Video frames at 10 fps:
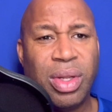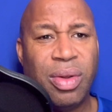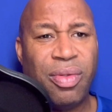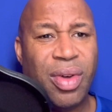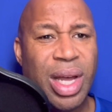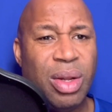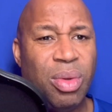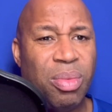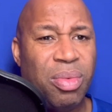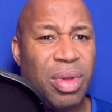to the final,
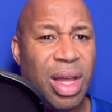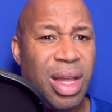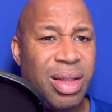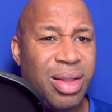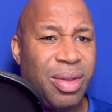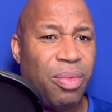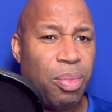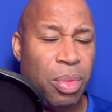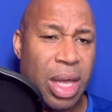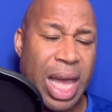
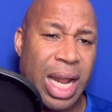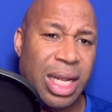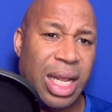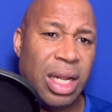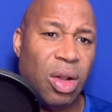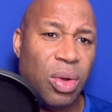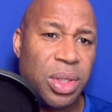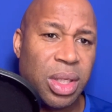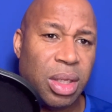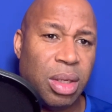and
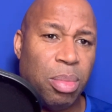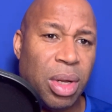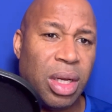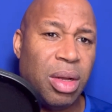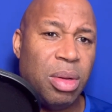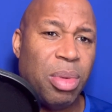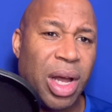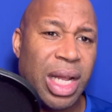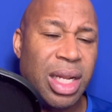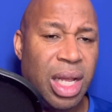lost to a good
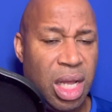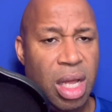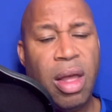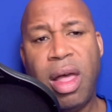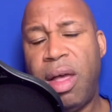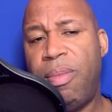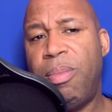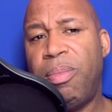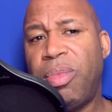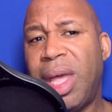Bayern,
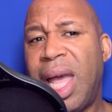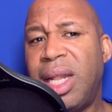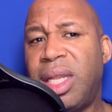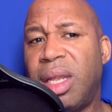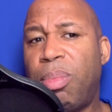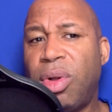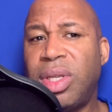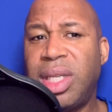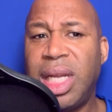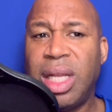and
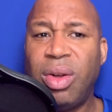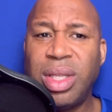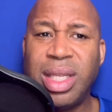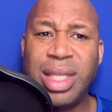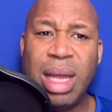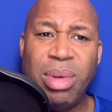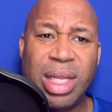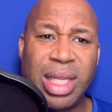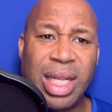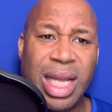Pochettino got to the
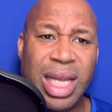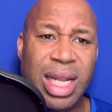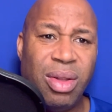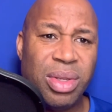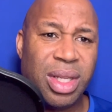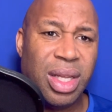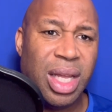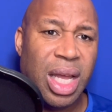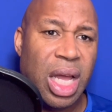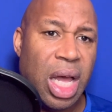semis, and he lost to
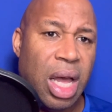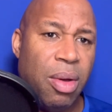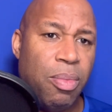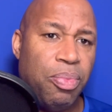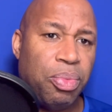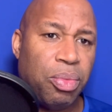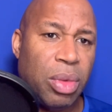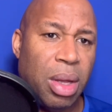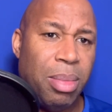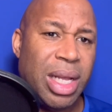
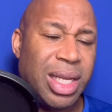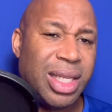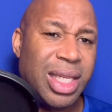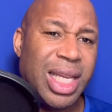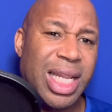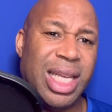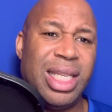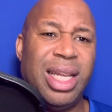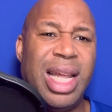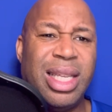Manchester City.
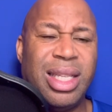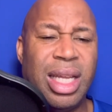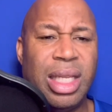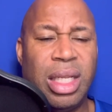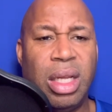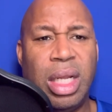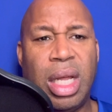So that's not,